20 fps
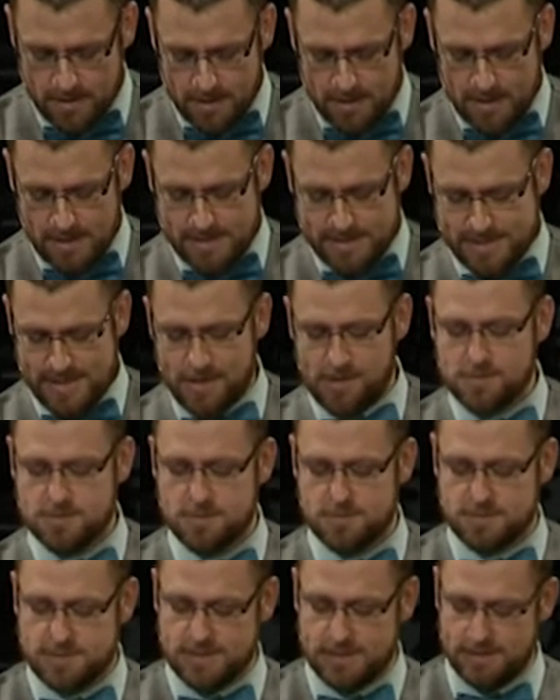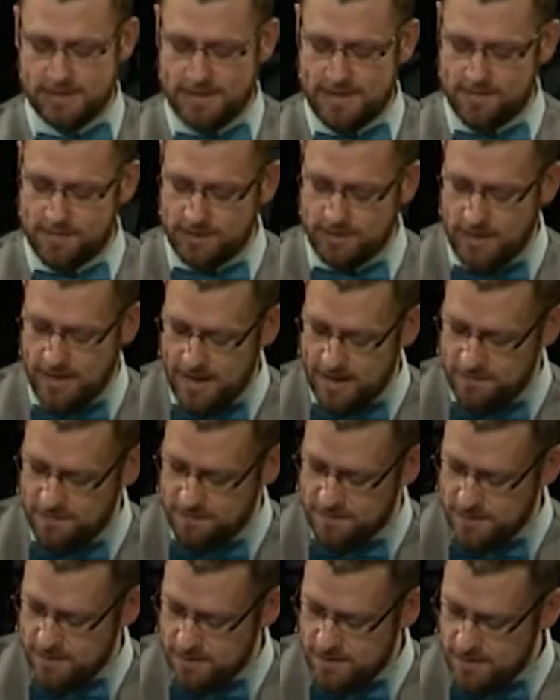He tells them to live a
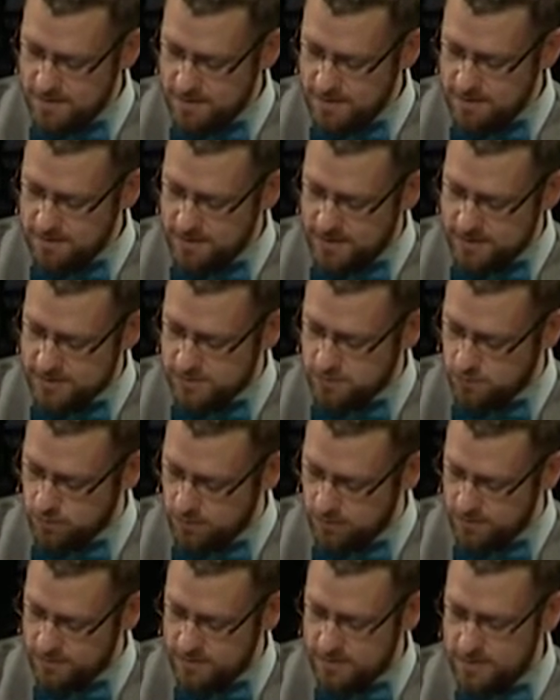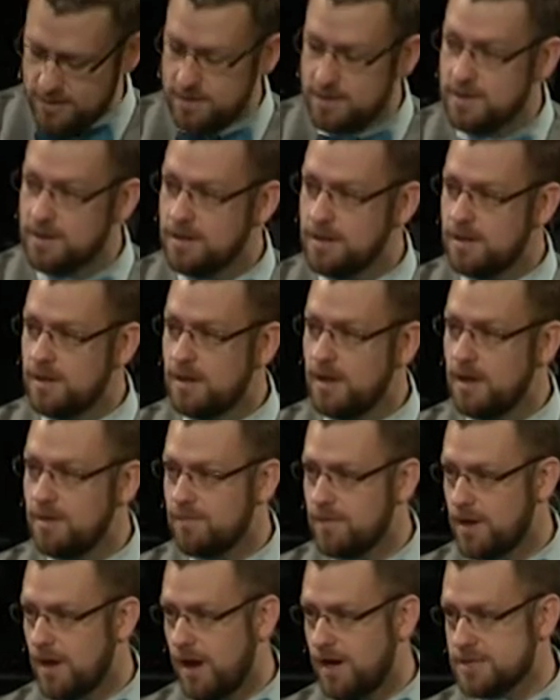life that is worthy of
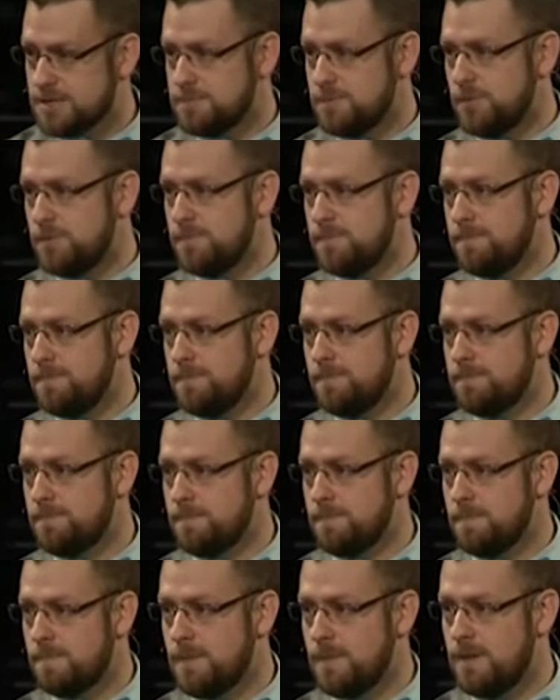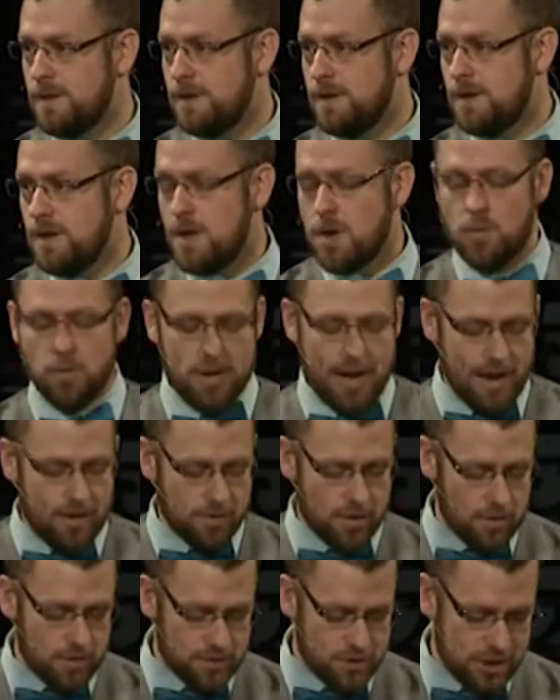the gospel. We'll now
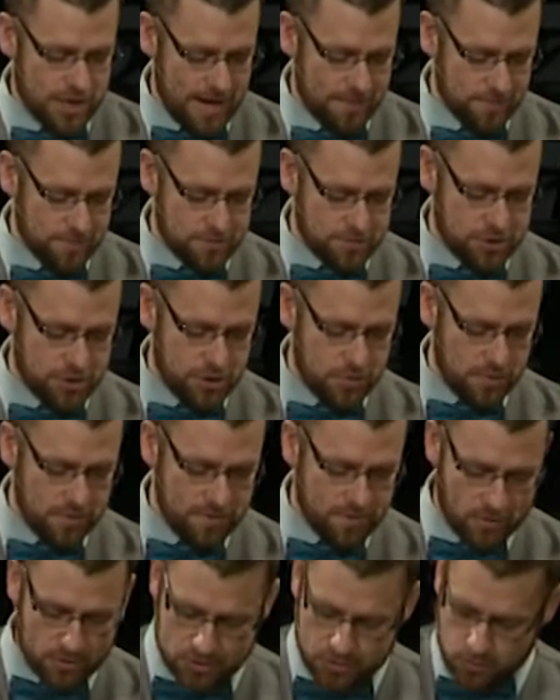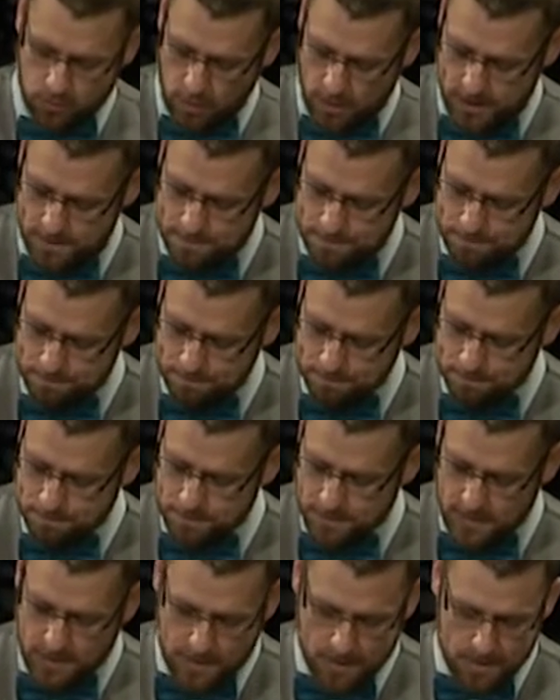go to chapter 2 and verse 1.
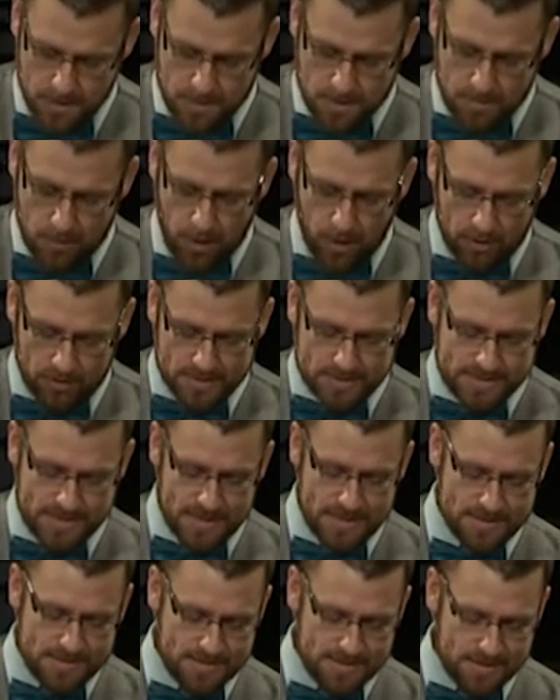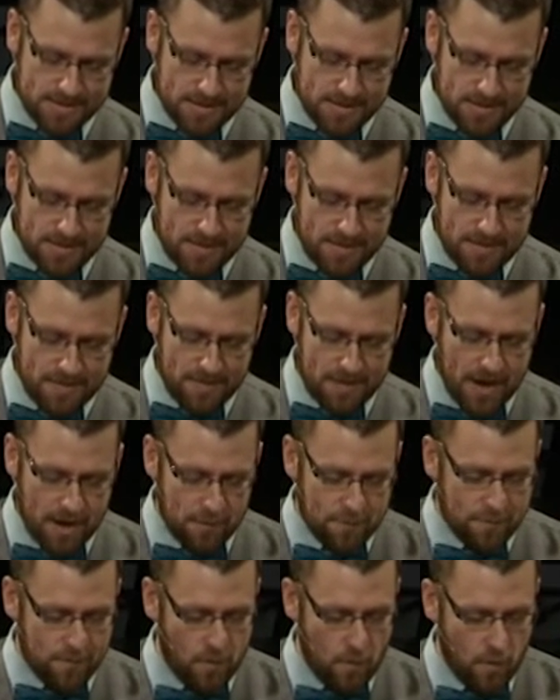Paul says,
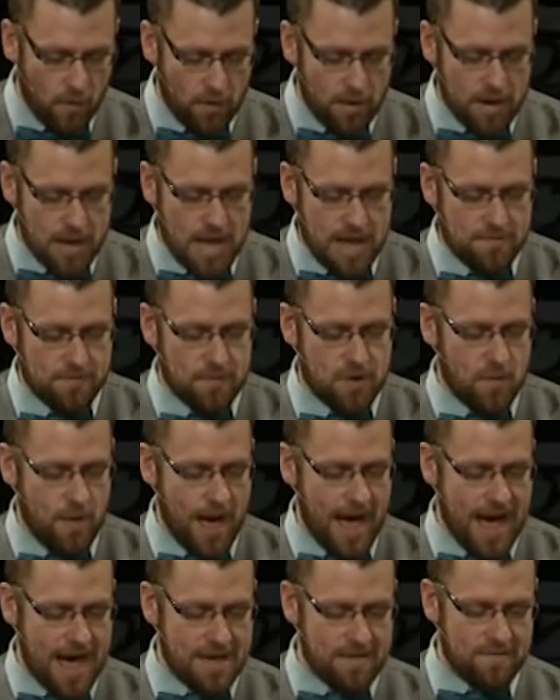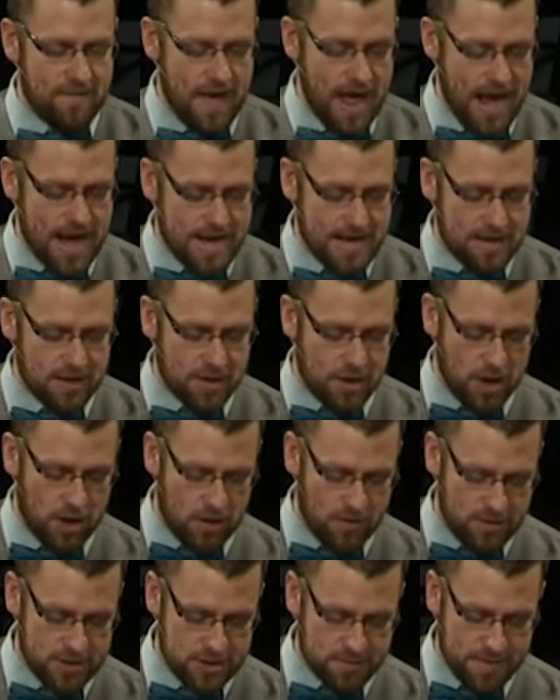Therefore, if you have any
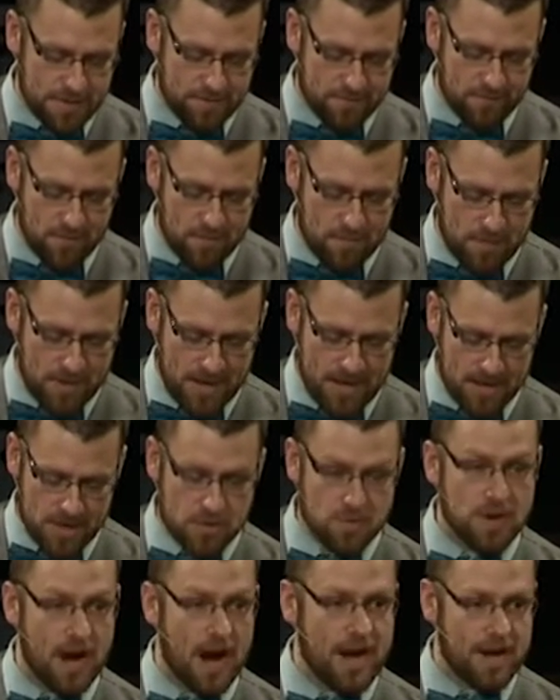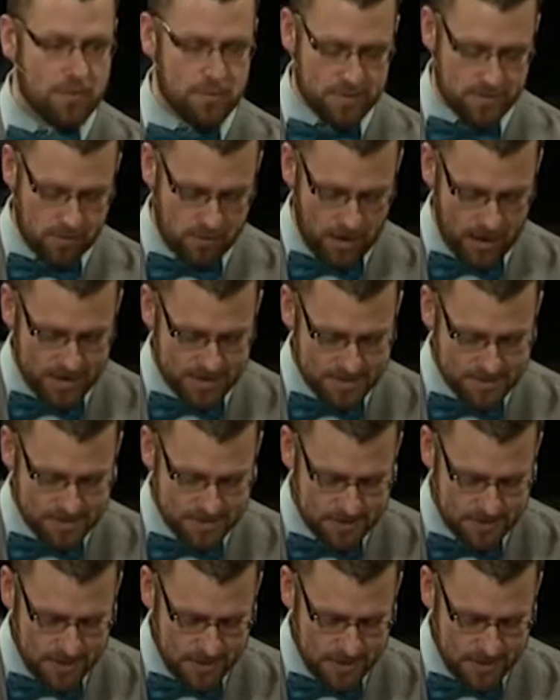encouragement from being united with Christ,